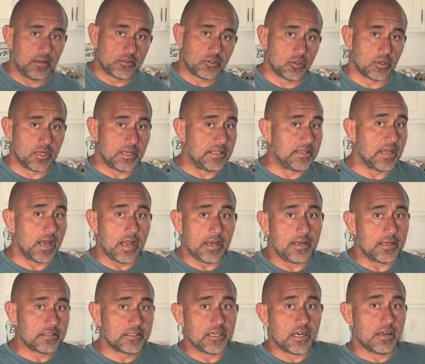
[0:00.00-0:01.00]
so the
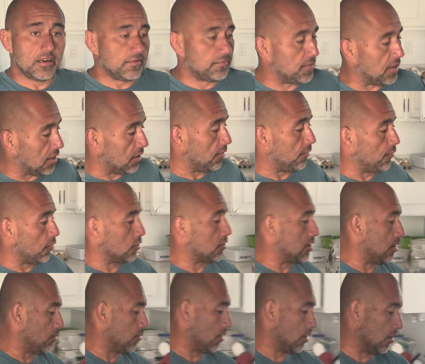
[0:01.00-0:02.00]
Italian side of me, the first
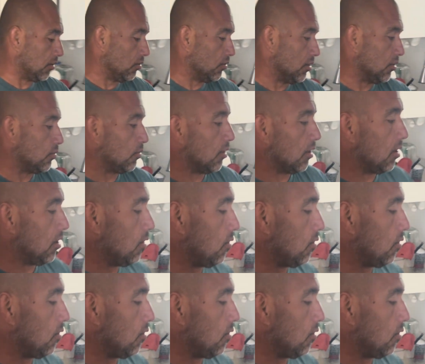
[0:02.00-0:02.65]
thing we're gonna do is we're gonna